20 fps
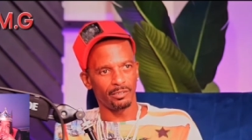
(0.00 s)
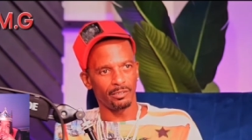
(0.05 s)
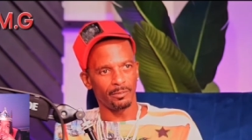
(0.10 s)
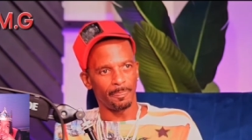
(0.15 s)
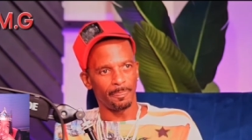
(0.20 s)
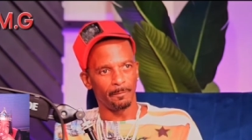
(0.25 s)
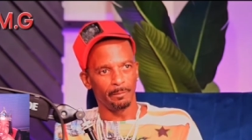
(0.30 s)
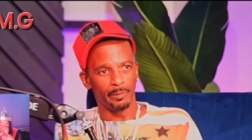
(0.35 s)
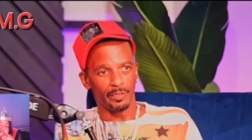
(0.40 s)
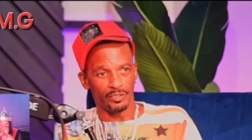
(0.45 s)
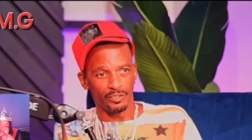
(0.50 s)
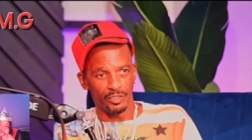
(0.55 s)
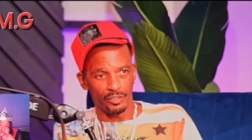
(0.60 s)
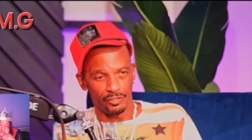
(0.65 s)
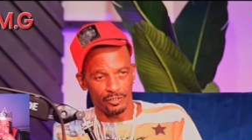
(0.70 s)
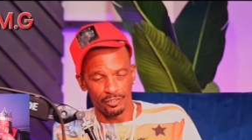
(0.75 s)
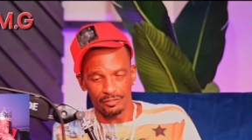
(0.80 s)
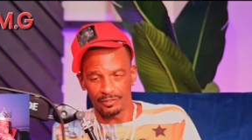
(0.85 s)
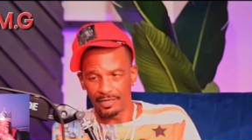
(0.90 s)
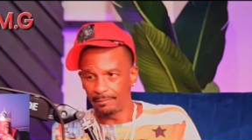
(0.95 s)
Yeah.
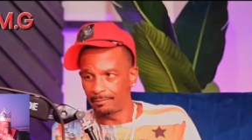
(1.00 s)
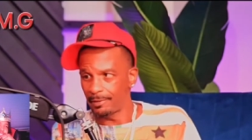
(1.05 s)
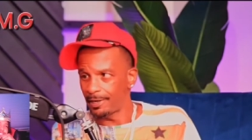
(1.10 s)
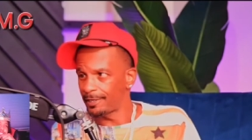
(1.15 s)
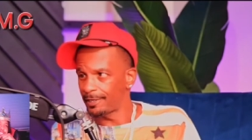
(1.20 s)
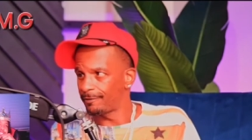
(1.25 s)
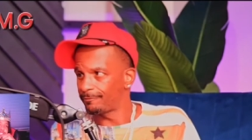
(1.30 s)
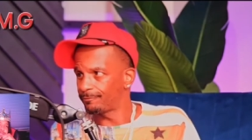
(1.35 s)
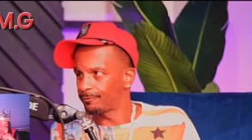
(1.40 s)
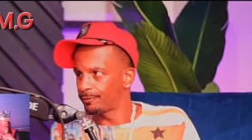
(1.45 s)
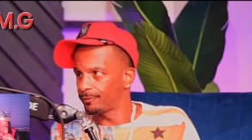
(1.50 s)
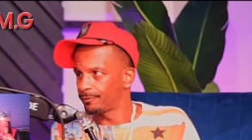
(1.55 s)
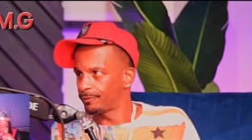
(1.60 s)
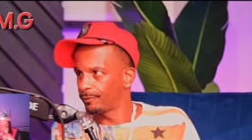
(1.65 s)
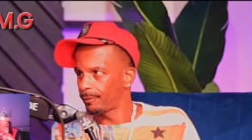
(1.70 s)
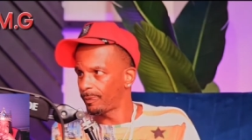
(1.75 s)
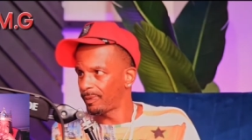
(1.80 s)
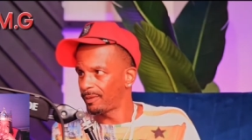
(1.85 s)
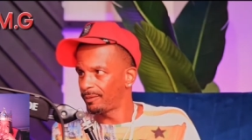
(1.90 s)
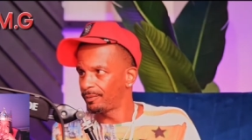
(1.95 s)
Because he took their money dirty.
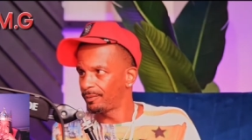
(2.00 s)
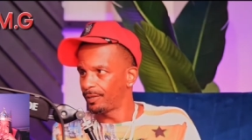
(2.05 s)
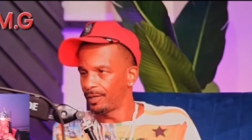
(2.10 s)
For